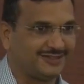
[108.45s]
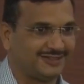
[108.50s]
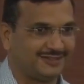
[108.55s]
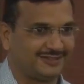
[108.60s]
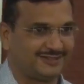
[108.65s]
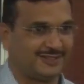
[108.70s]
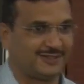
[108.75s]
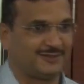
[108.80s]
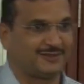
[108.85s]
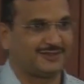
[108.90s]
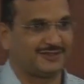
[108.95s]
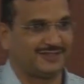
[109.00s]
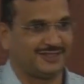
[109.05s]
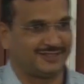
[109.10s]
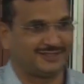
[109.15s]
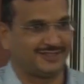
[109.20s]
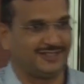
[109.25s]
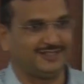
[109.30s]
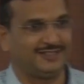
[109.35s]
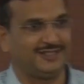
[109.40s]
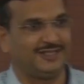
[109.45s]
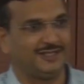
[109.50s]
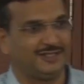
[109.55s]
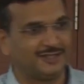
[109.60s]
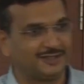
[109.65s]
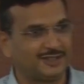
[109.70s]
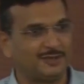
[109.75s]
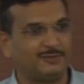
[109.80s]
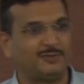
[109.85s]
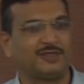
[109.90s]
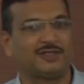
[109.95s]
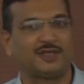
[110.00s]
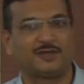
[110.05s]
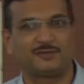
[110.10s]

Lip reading: service station, some other